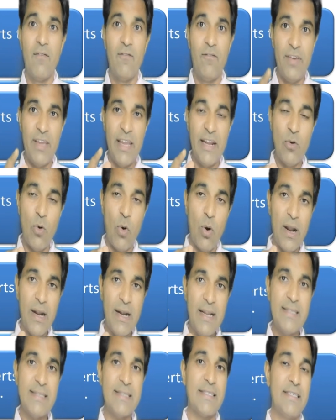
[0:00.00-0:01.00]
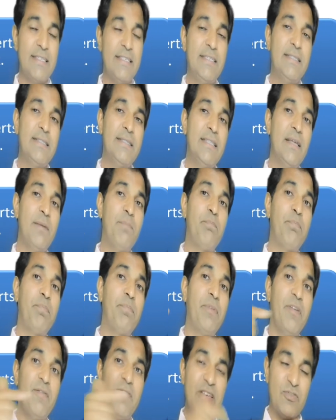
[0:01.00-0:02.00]
We had already seen the
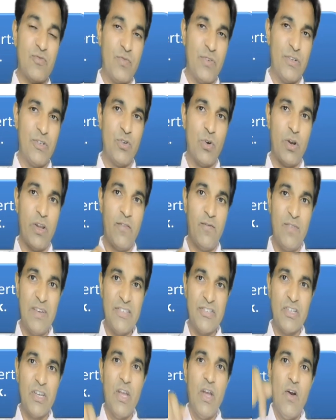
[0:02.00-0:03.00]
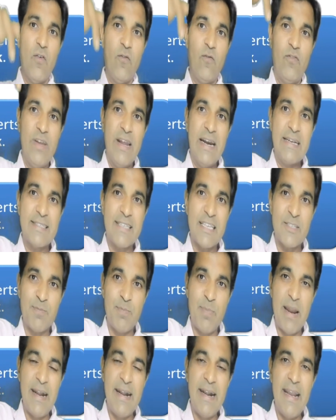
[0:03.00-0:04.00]
previous video in which we had
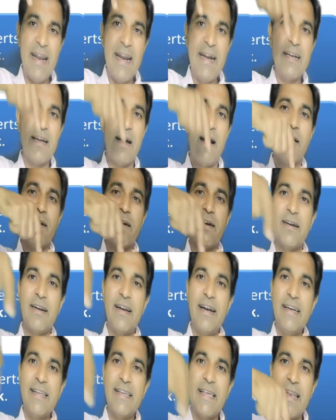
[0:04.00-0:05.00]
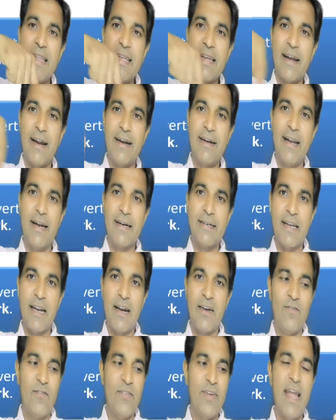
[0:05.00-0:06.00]
suspended a current carrying conductor
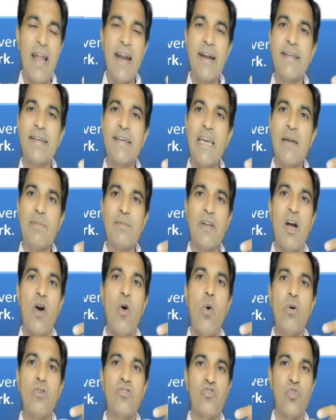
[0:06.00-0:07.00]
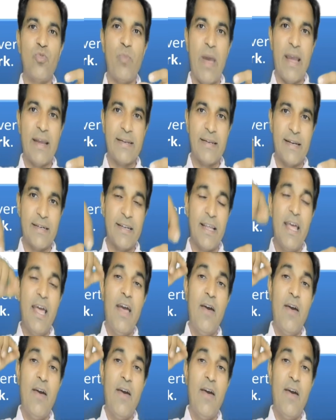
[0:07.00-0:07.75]
and we had kept a horseshoe magnet.